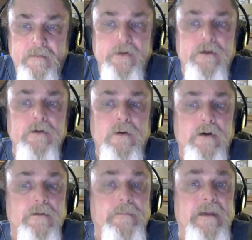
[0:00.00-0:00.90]
blue
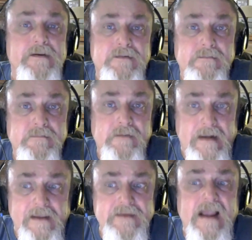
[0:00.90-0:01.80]
wildebeest in
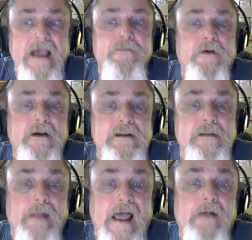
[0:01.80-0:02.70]
East Africa and the
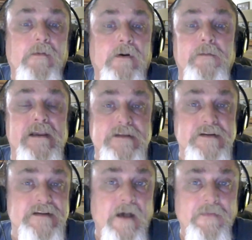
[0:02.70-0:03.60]
black wildebeest in
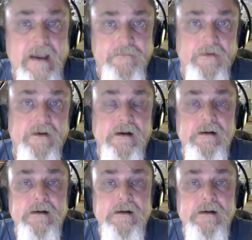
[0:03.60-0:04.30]
South Africa.